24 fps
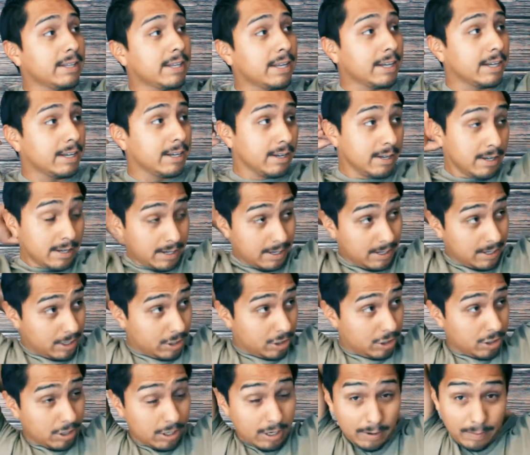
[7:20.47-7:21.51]
Like,
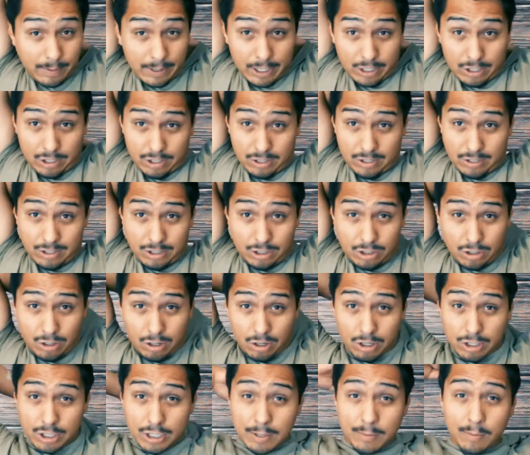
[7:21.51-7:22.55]
should I be
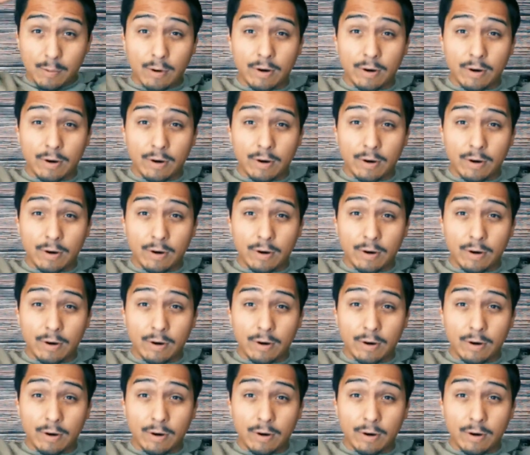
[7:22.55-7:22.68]
charging